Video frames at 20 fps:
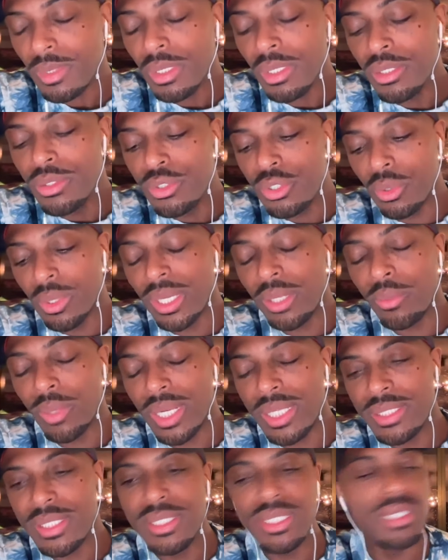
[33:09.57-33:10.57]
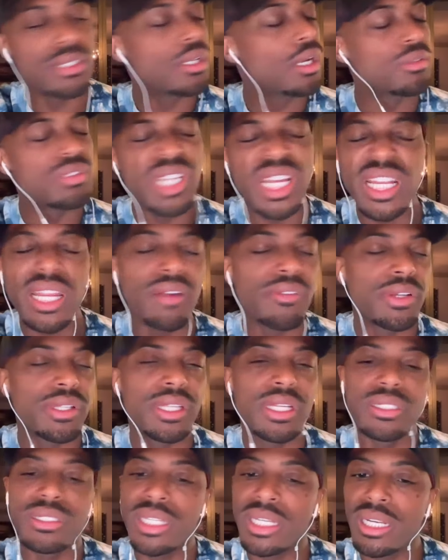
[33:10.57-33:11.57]
So anyways, he says, no, take
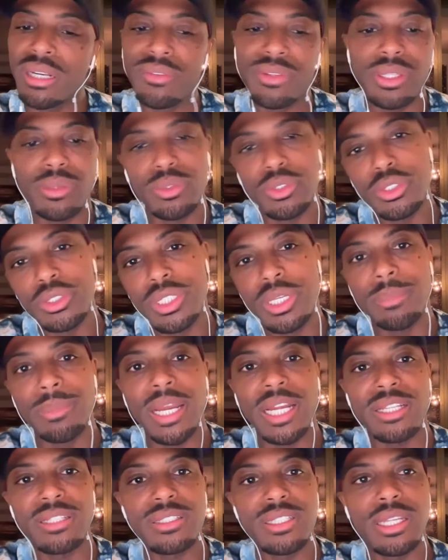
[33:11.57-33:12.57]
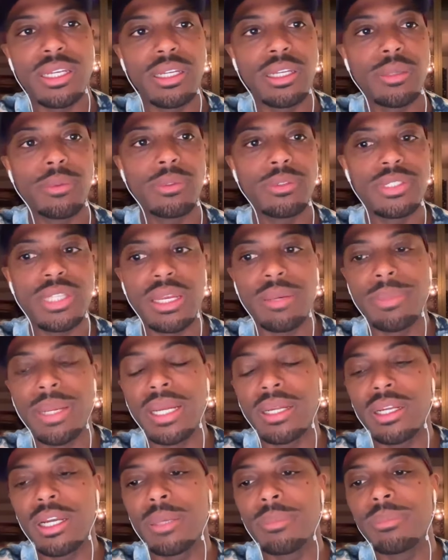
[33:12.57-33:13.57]
everything. Take everything. We'll just come back and set it
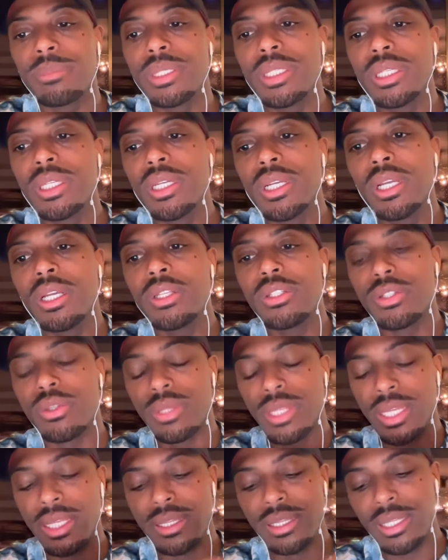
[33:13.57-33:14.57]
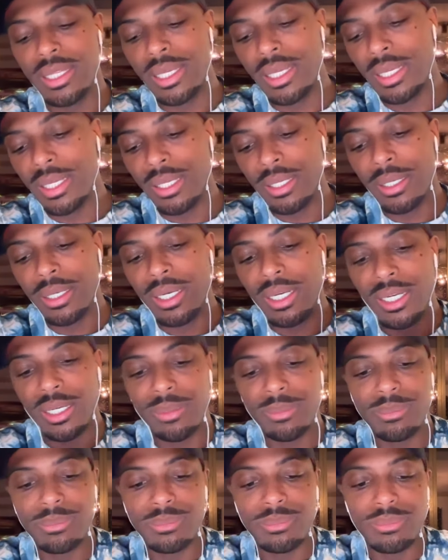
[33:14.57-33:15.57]
back up. So then they
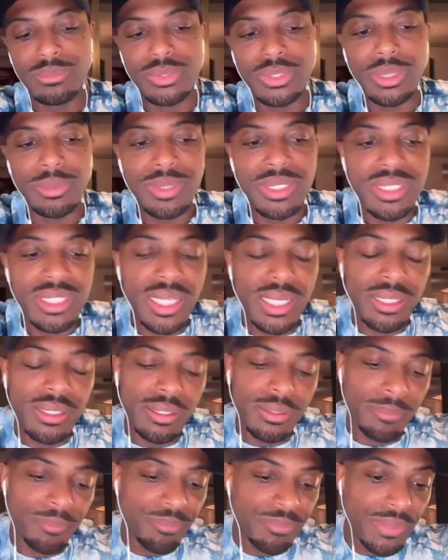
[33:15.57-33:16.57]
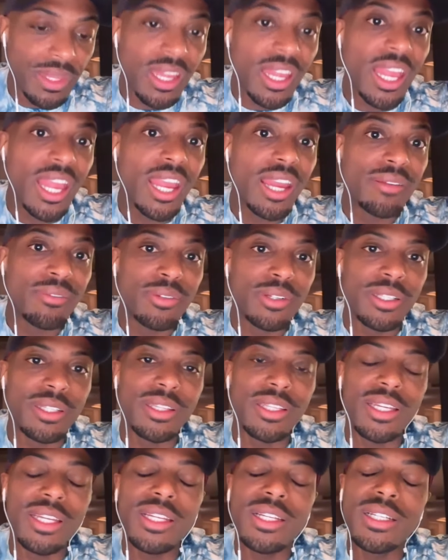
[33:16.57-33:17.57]
seem to take
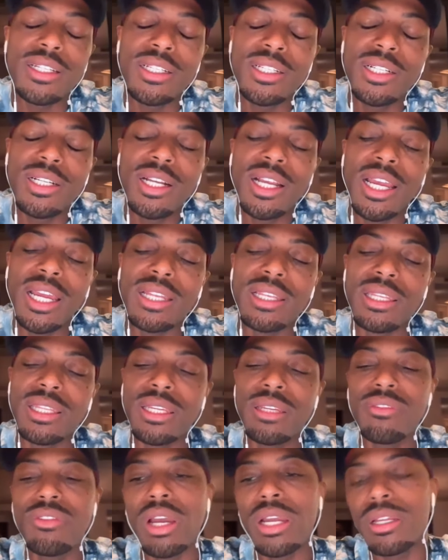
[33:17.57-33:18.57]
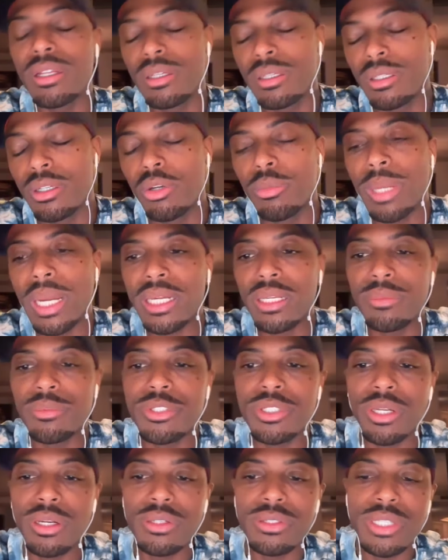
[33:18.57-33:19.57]
everything and leave. I go back
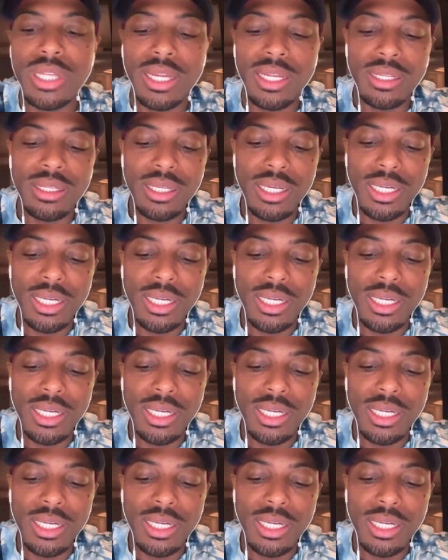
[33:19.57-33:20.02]
upstairs. I